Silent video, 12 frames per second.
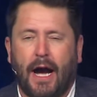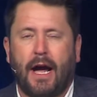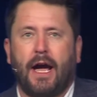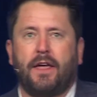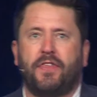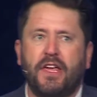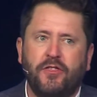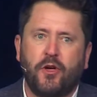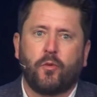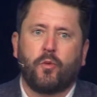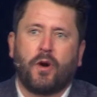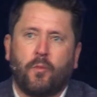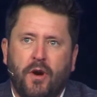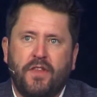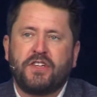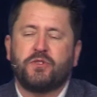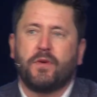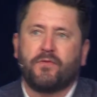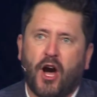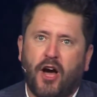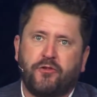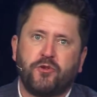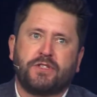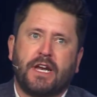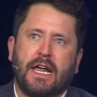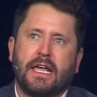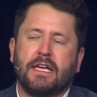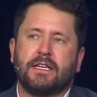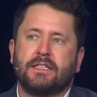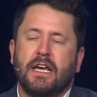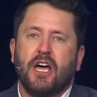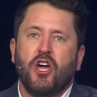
I think that one of the things we've gone through today is